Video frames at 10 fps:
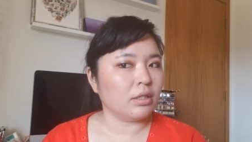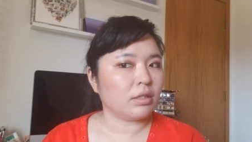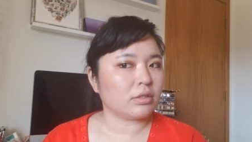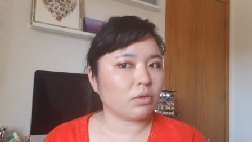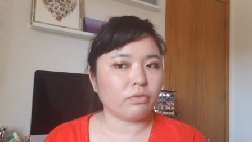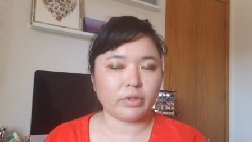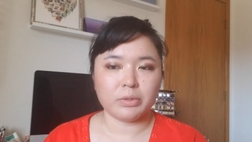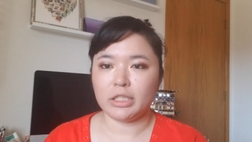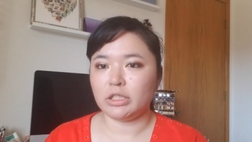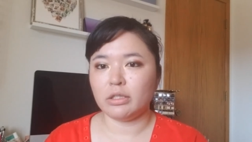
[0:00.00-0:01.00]
this whole
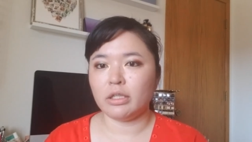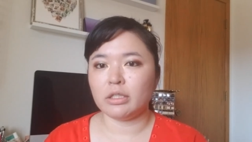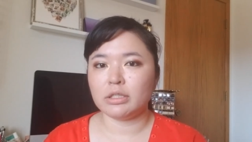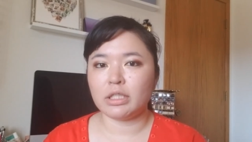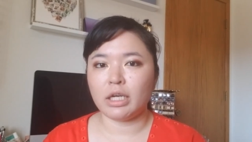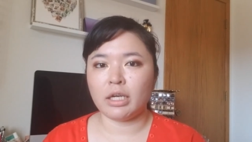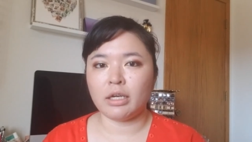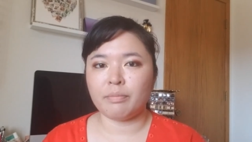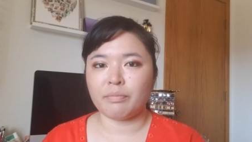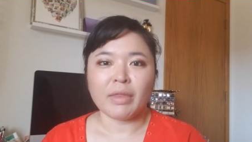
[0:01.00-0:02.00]
foundation looks.
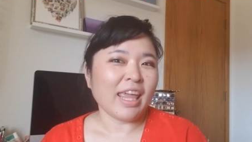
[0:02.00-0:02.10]
Um,